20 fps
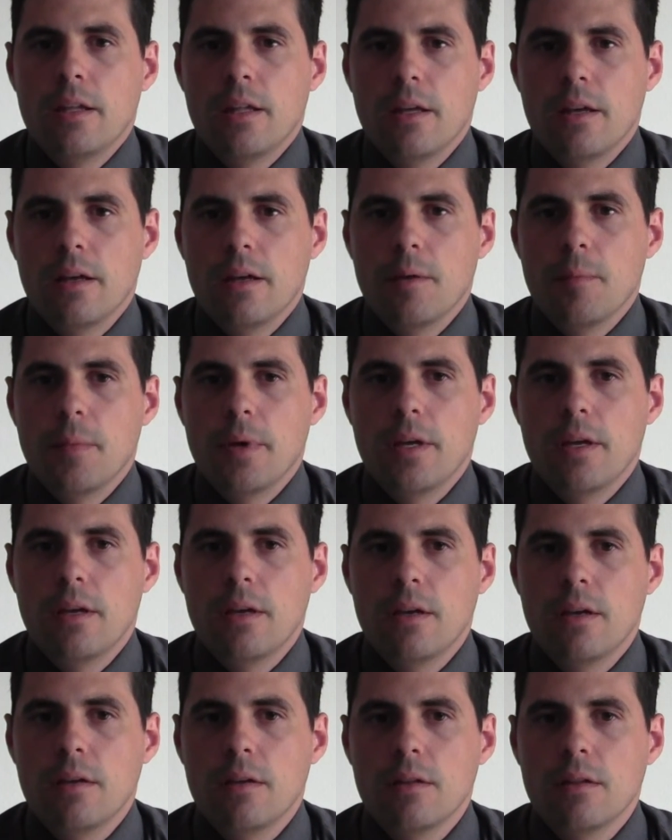
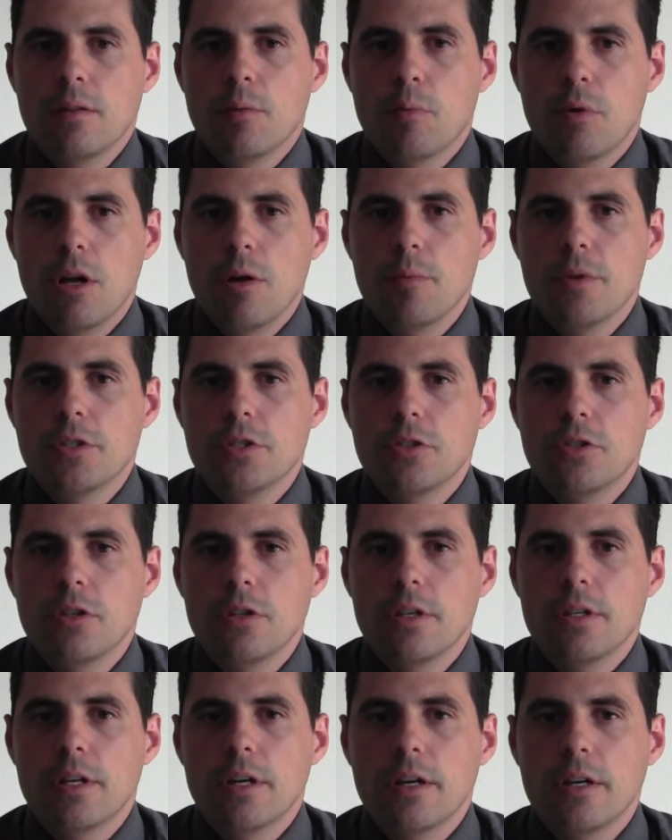The problem is
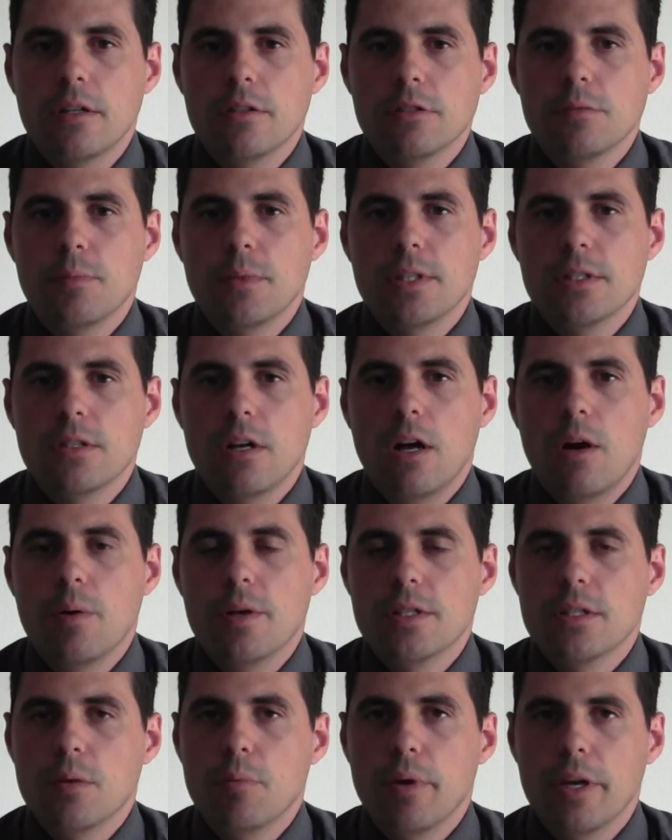utilitarianism isn't
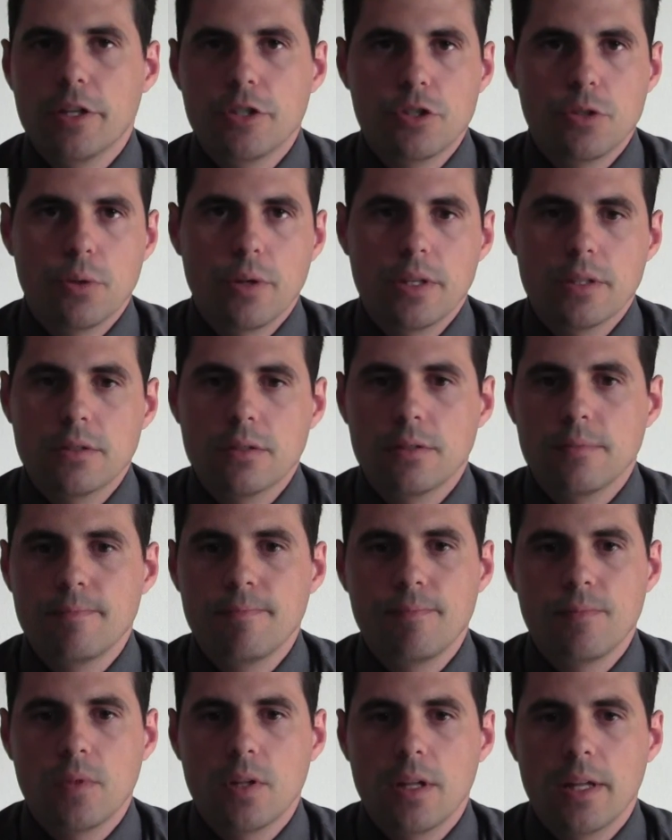always the best choice.
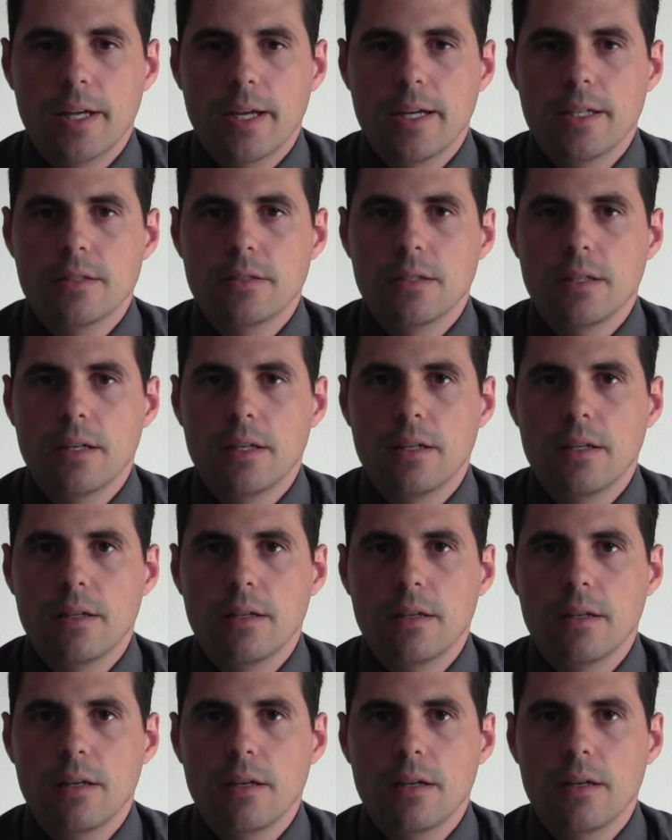Like I said,
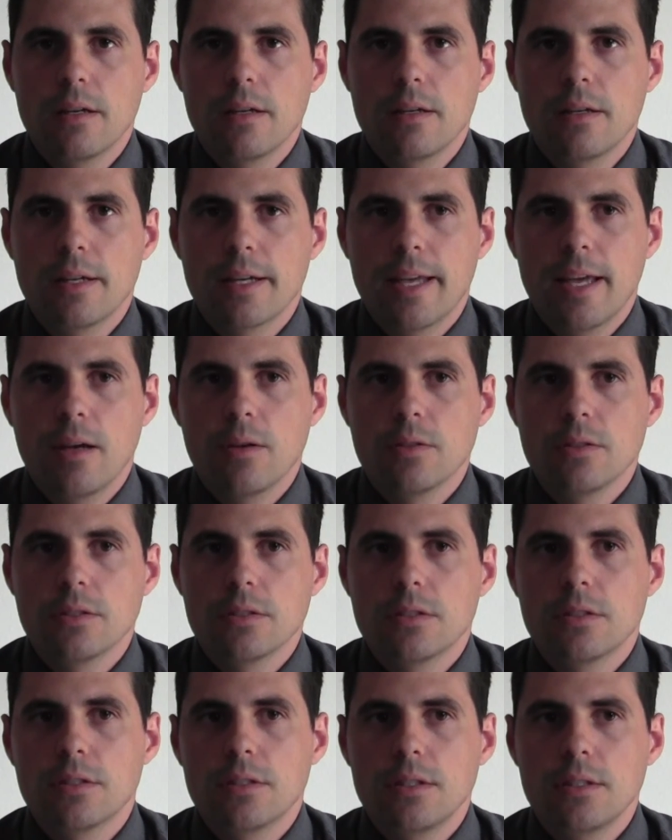
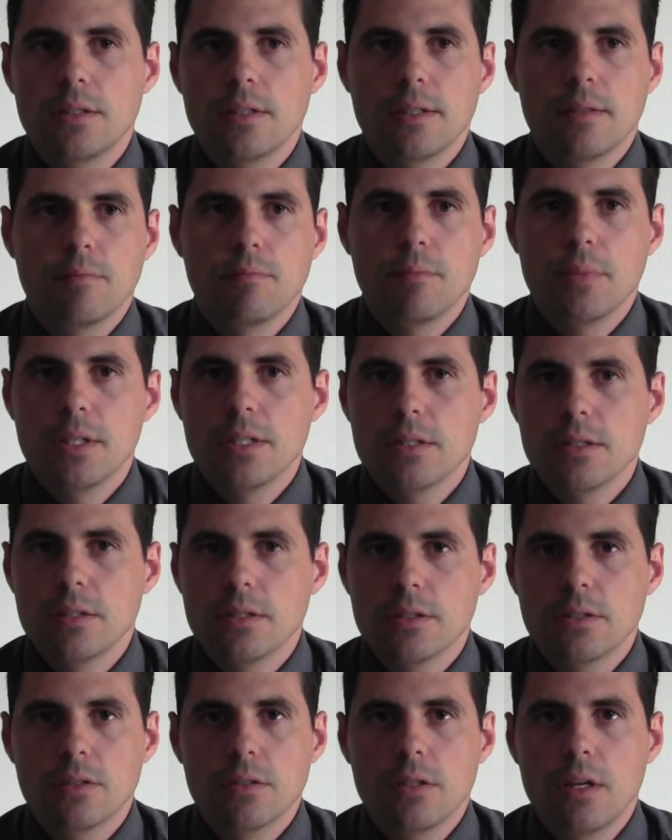accountancy and
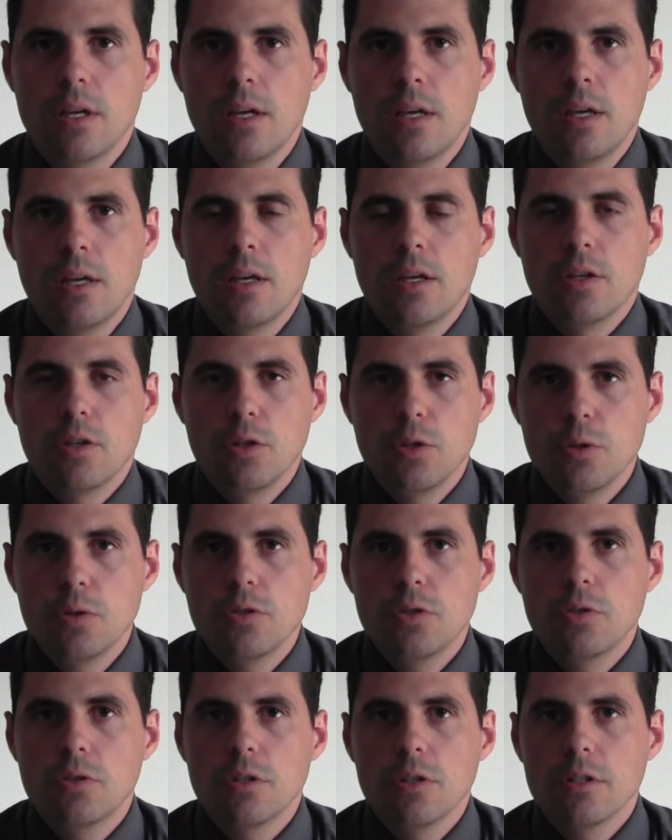business
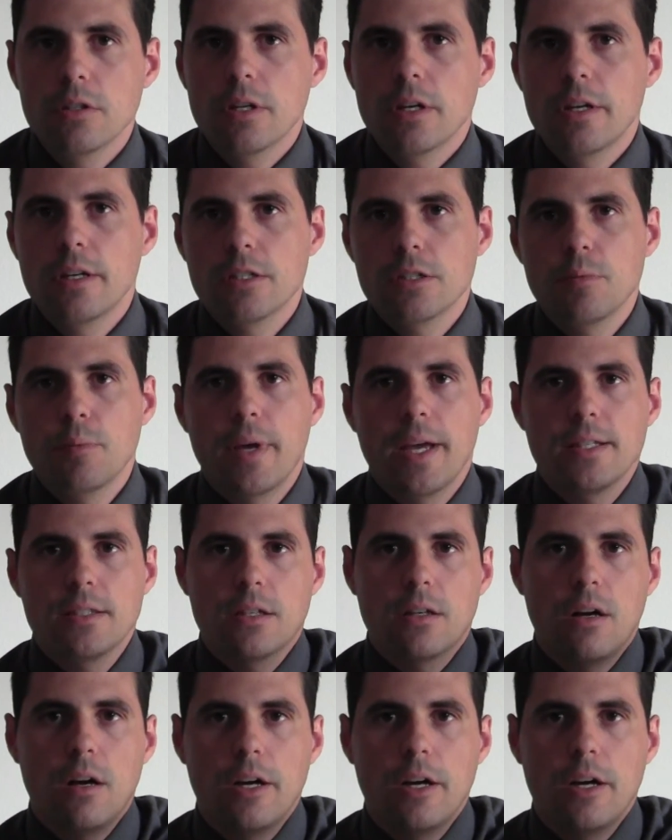use utilitarianism as a